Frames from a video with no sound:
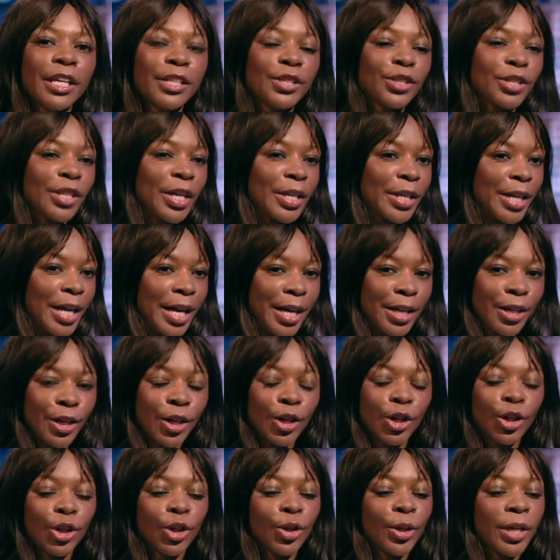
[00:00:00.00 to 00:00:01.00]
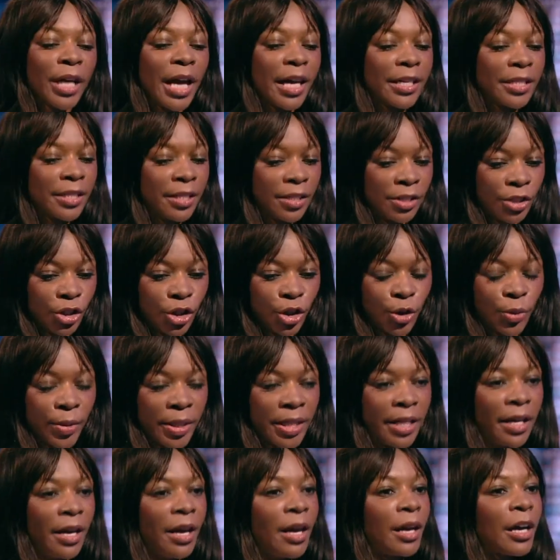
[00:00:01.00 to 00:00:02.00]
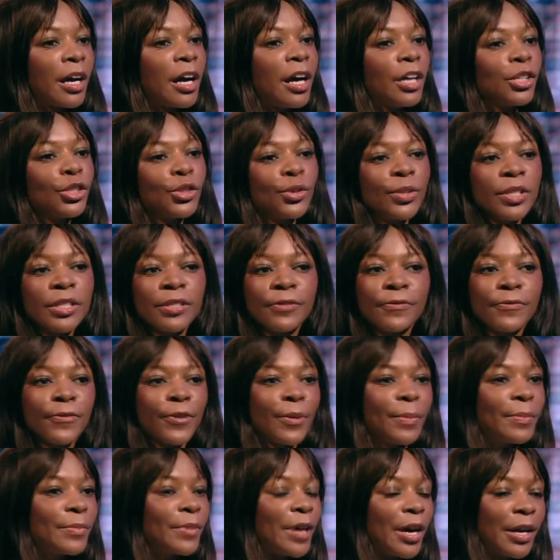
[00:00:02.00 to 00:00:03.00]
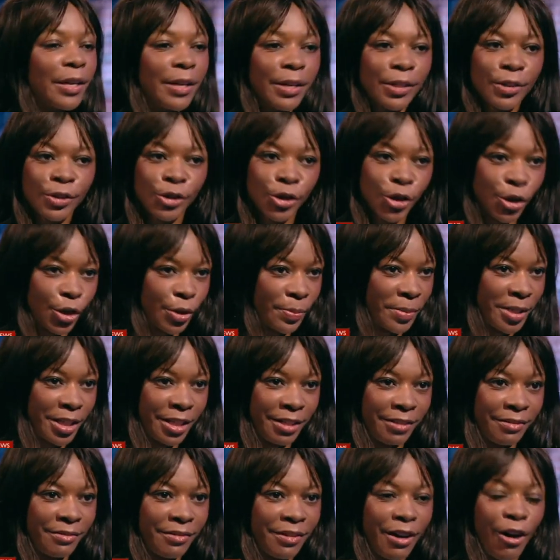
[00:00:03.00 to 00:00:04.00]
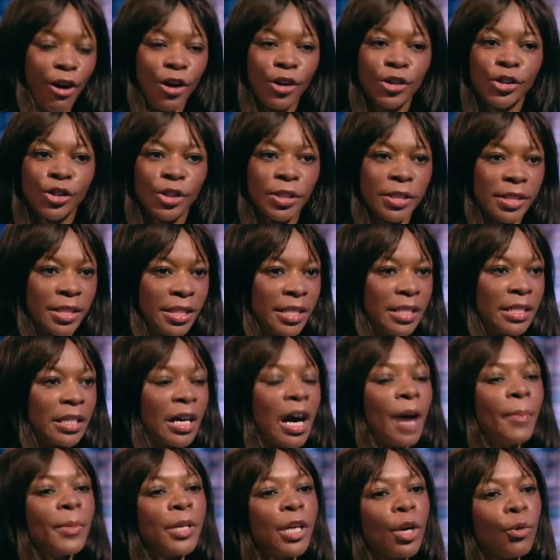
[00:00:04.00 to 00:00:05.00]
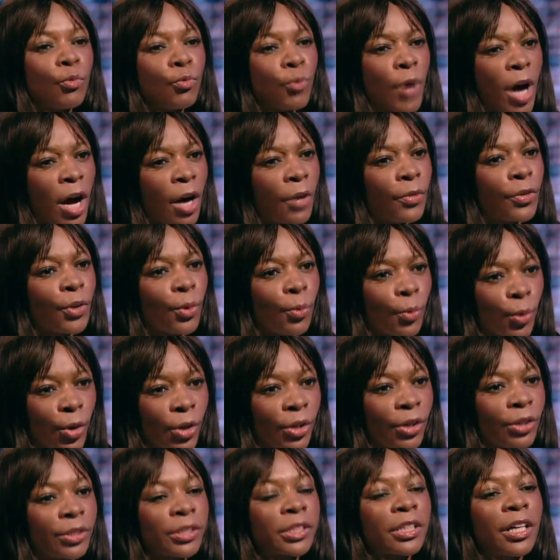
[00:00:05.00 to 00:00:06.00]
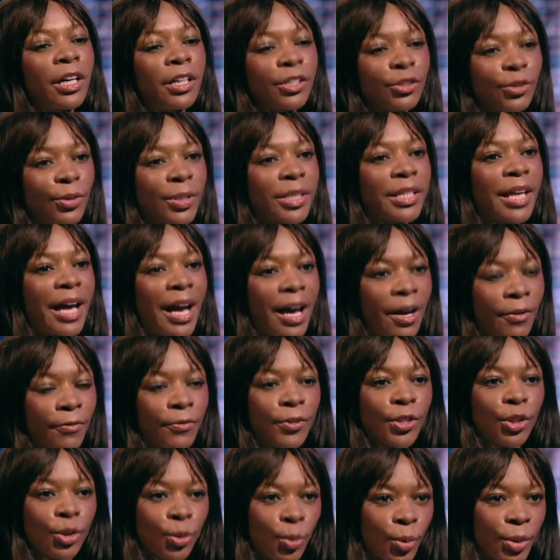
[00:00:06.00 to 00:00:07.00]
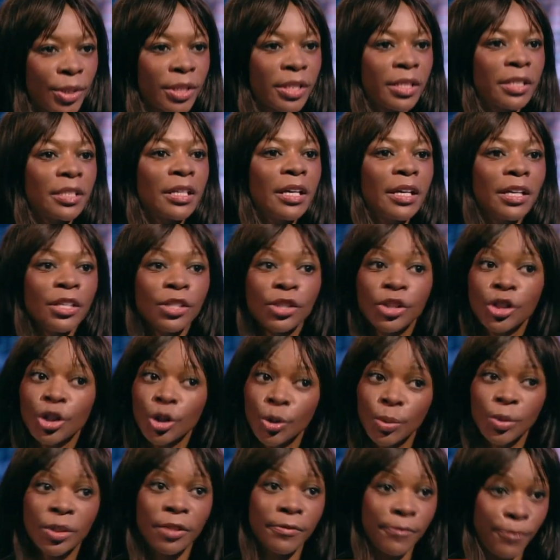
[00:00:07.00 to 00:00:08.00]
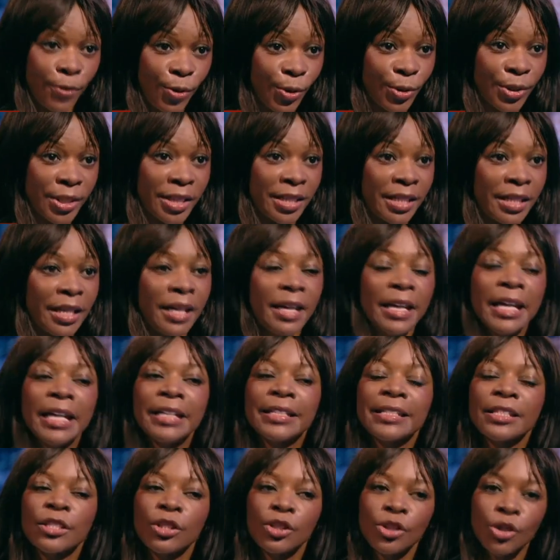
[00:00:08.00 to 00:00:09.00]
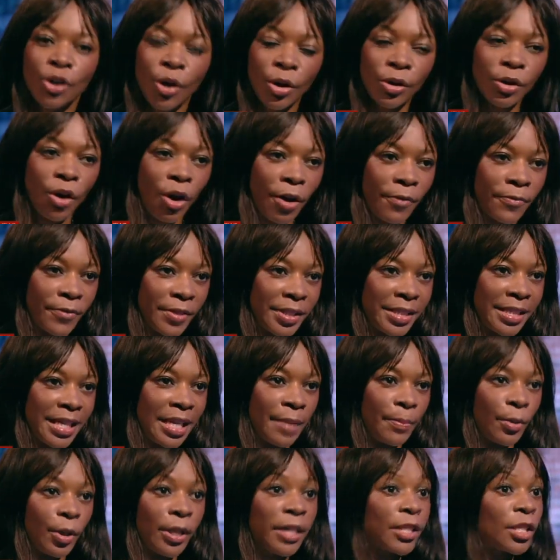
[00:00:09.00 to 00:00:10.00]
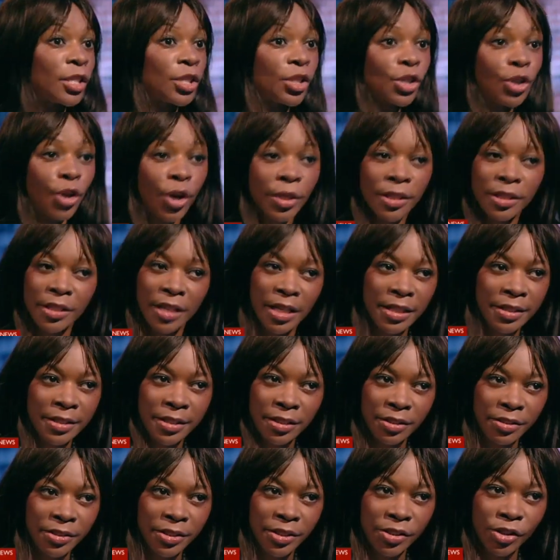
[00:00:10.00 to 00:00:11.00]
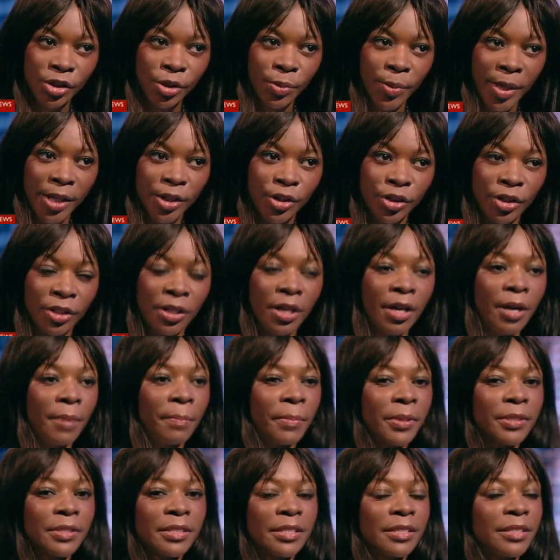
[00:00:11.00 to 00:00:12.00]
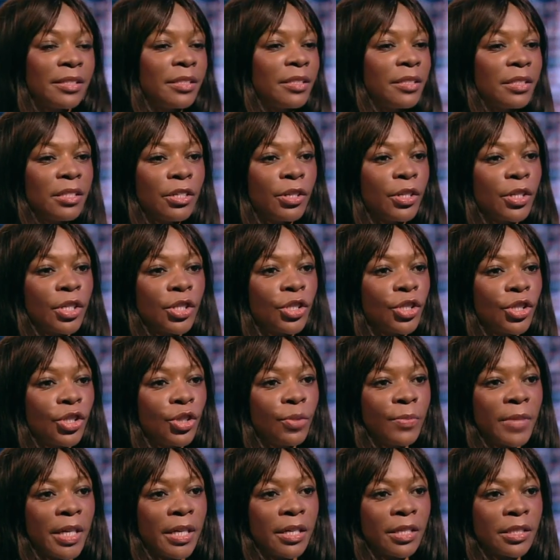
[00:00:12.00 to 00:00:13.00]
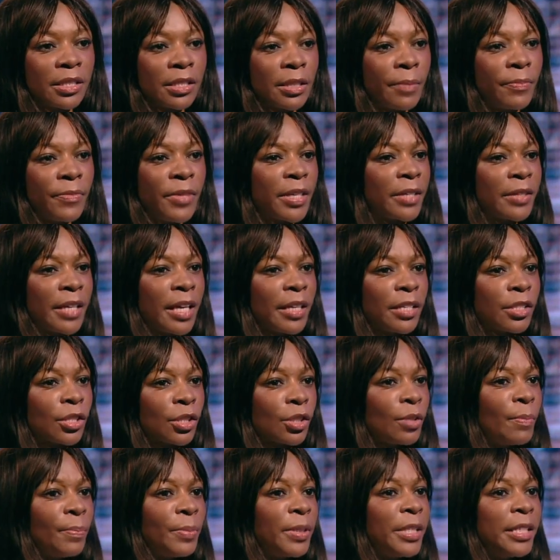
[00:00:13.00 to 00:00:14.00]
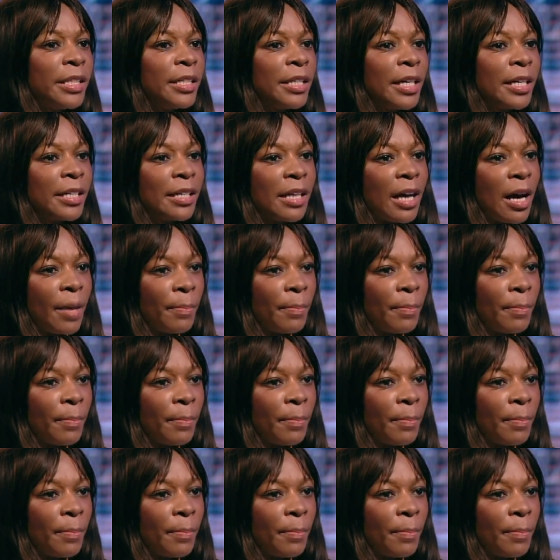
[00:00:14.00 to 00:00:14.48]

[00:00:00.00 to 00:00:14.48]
Let's again look at history. Countries from Germany, Argentina, I mean, around the world, countries have resorted to defaulting. It is not off the table. It is not an ideal situation, but to sit here and assume that it's something that is completely